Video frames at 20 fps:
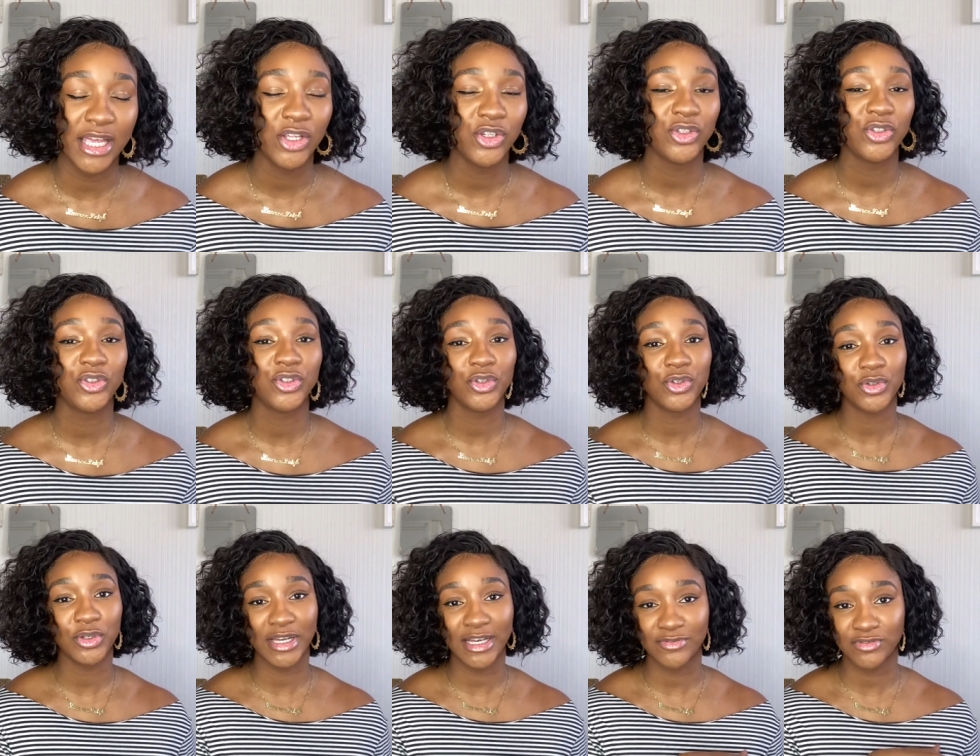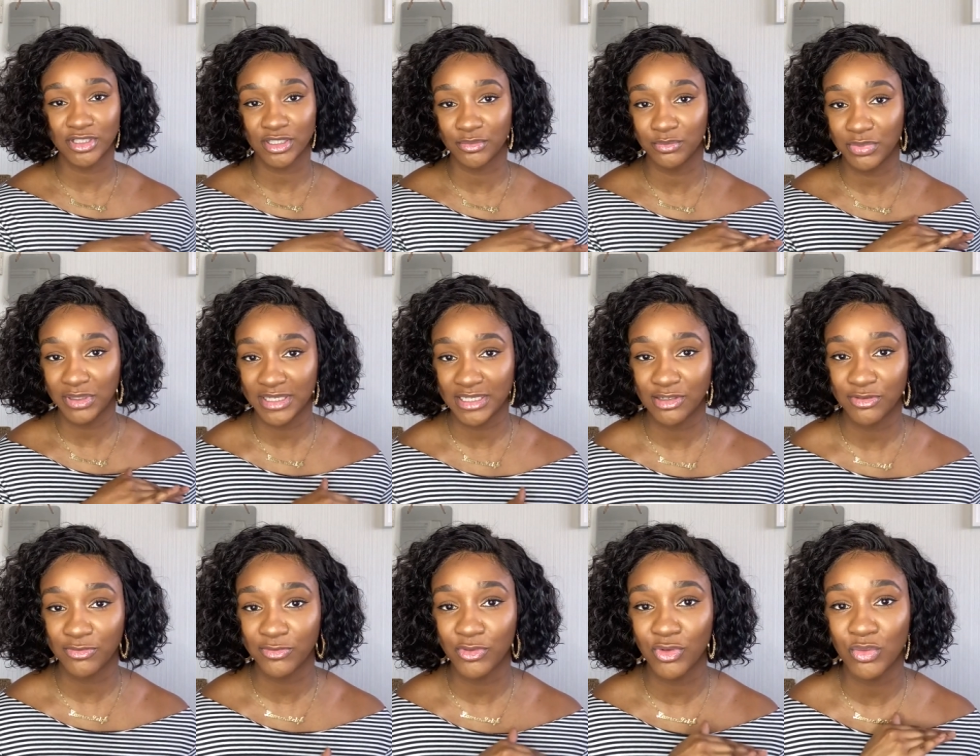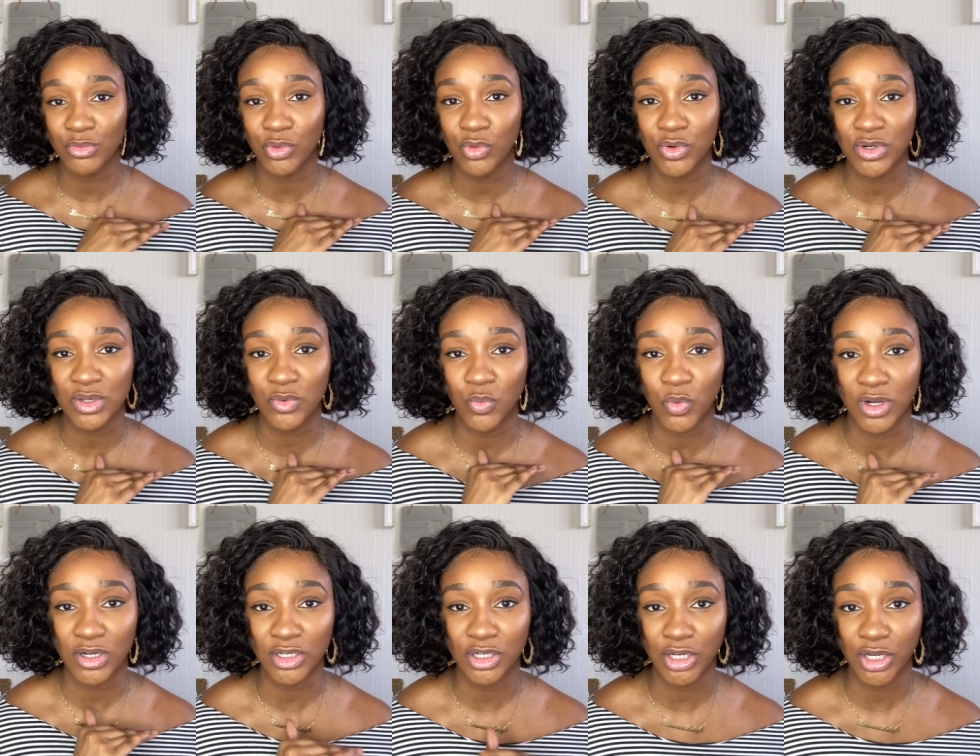You do not have to complete the form all in
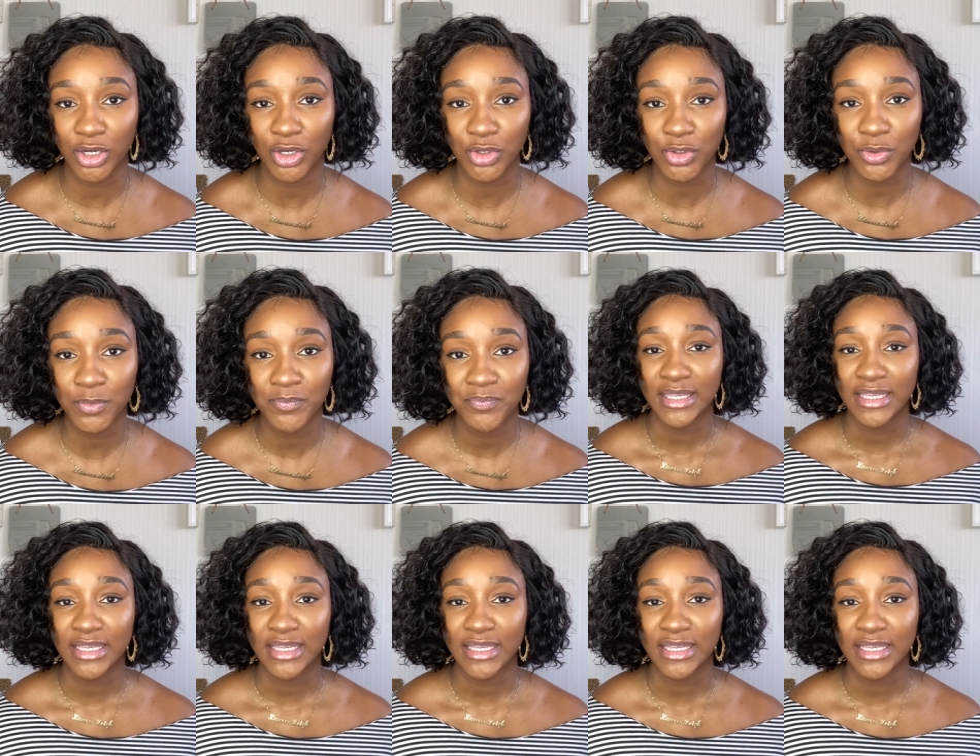one go.